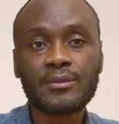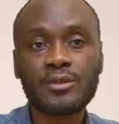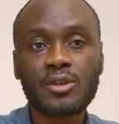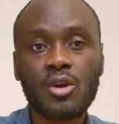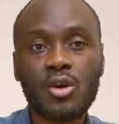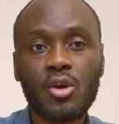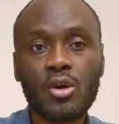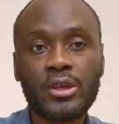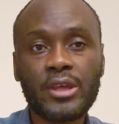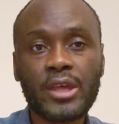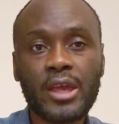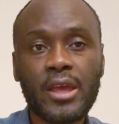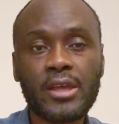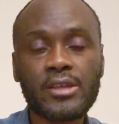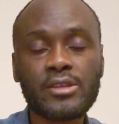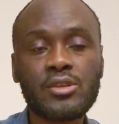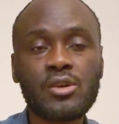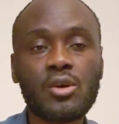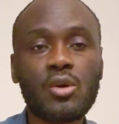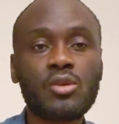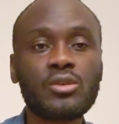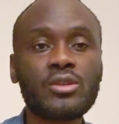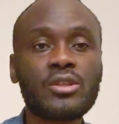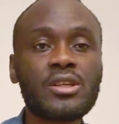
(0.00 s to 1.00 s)
Okay,
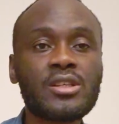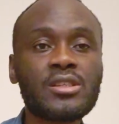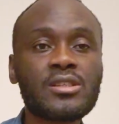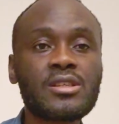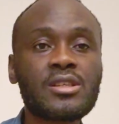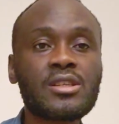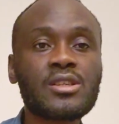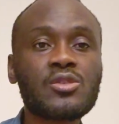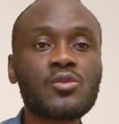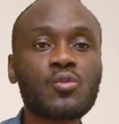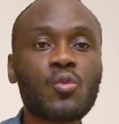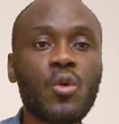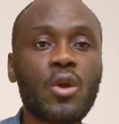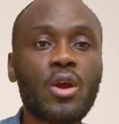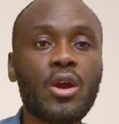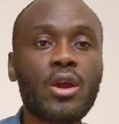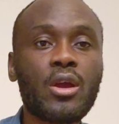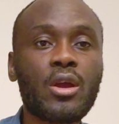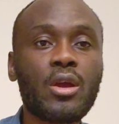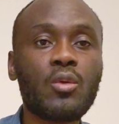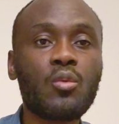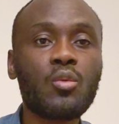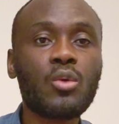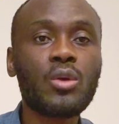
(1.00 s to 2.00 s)
so this is
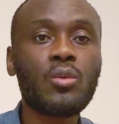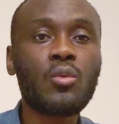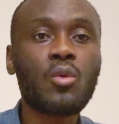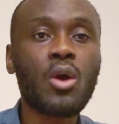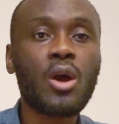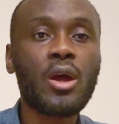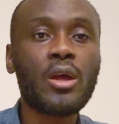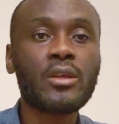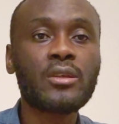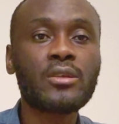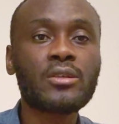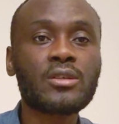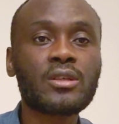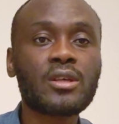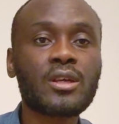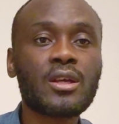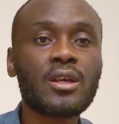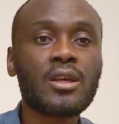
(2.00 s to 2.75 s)
where we want